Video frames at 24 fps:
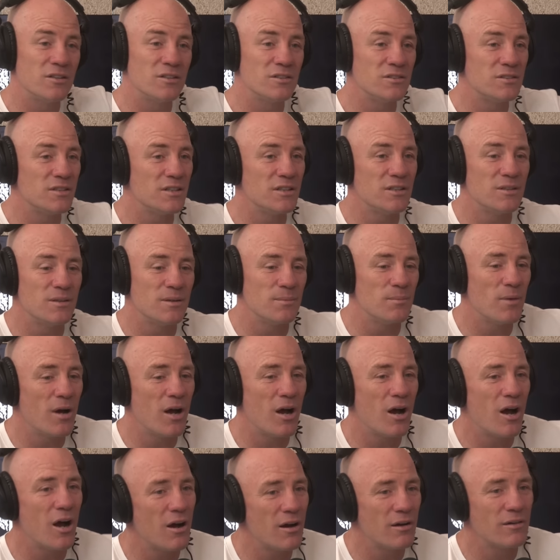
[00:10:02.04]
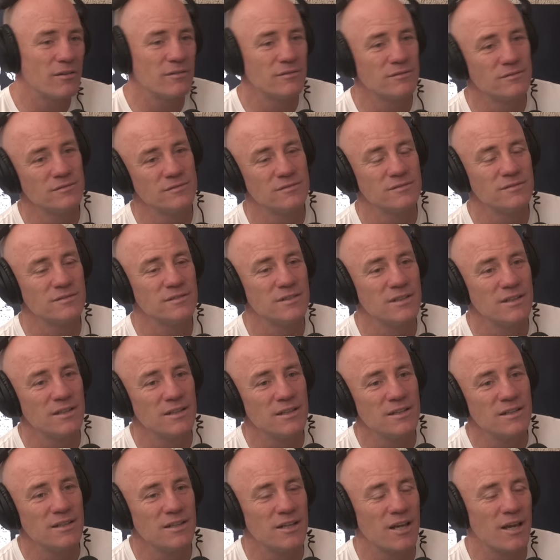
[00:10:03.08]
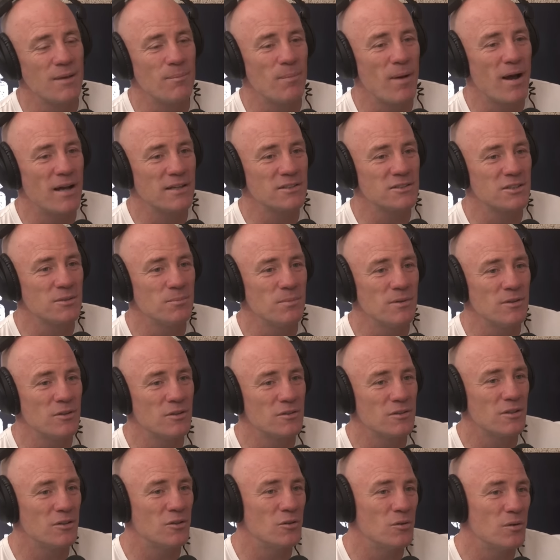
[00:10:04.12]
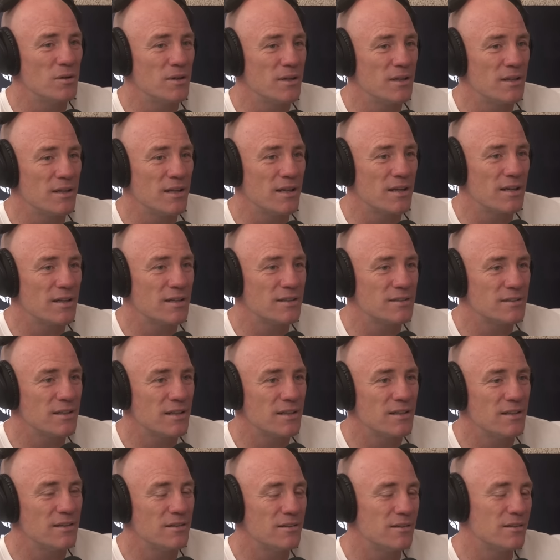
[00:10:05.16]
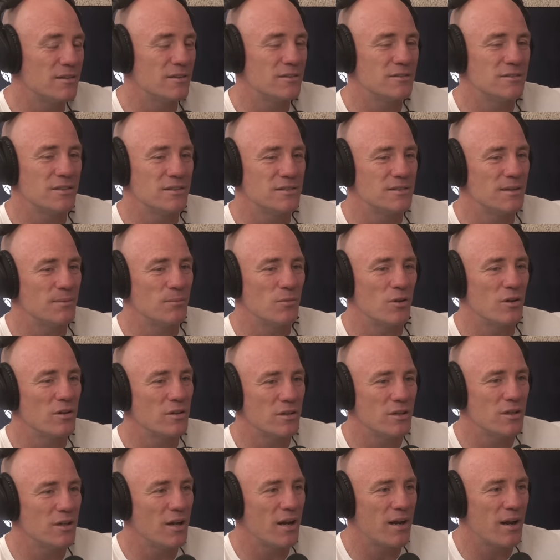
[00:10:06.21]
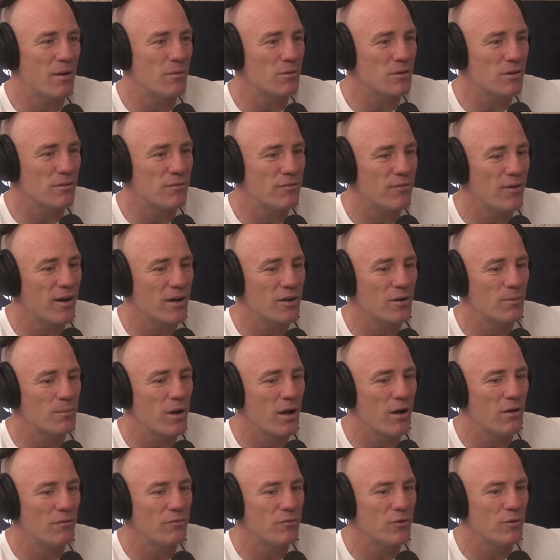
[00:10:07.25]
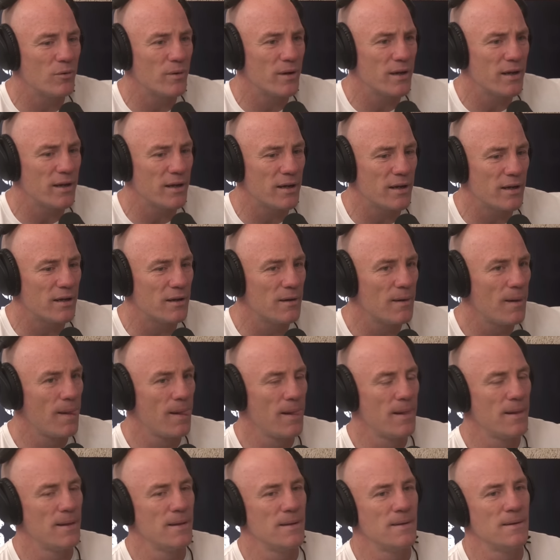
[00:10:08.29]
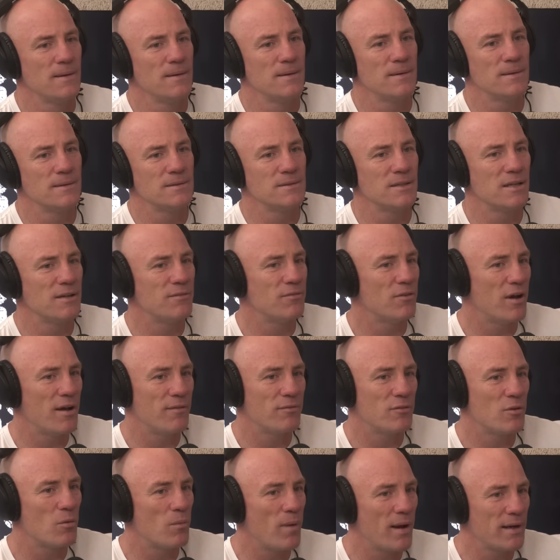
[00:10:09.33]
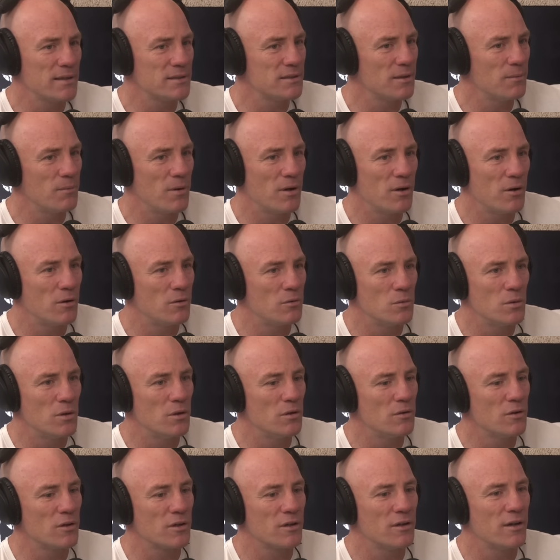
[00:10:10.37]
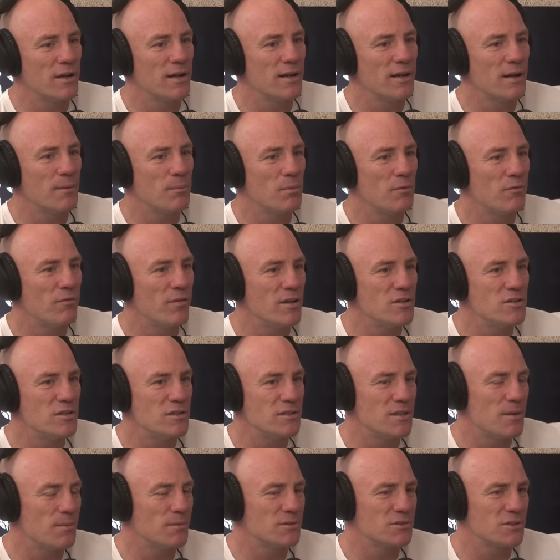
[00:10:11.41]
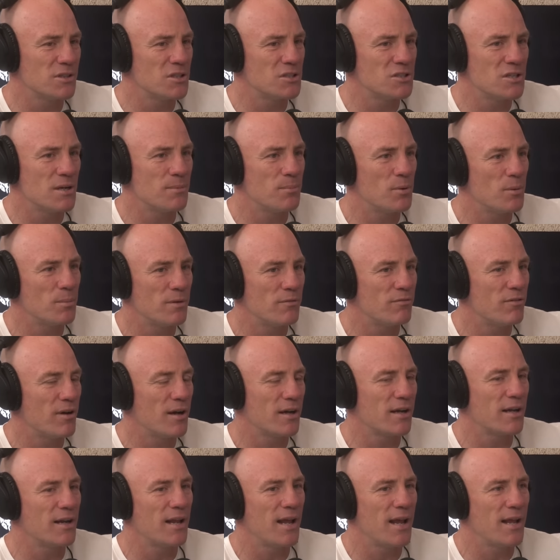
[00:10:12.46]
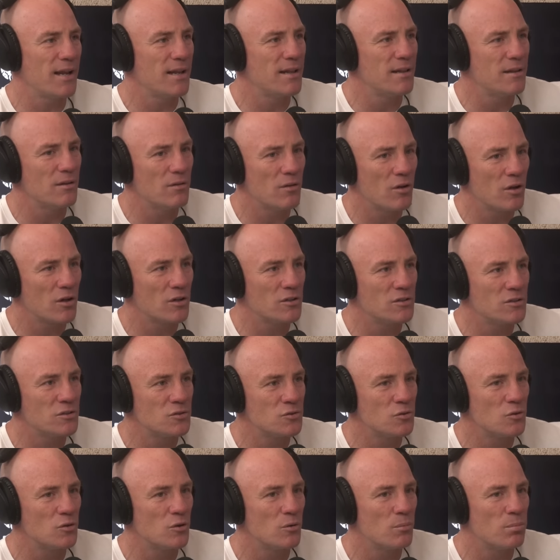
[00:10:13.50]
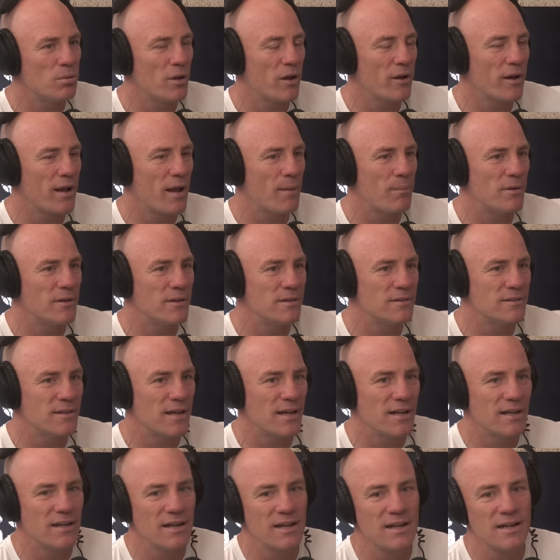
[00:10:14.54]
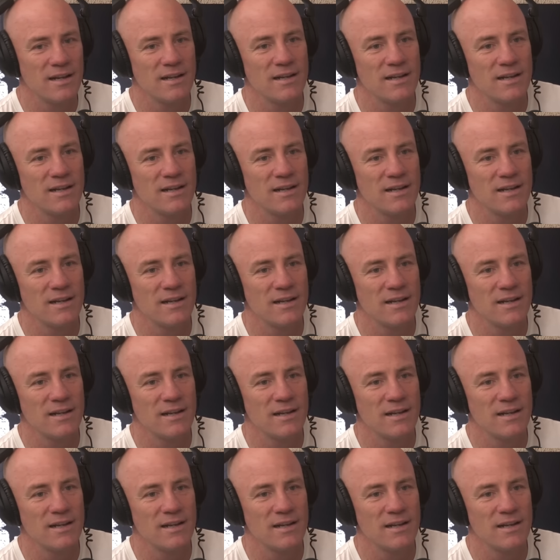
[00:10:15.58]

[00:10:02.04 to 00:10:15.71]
I just said to my Oh, keep asking me not to do anything. He said, I said him, like, You don't know what the fuck I'm going through here. I said, If I have to whack someone, I will. I'm not going to end up a veggie. Someone's going to jump on me fucking head, like I just saw a bloke happen just then.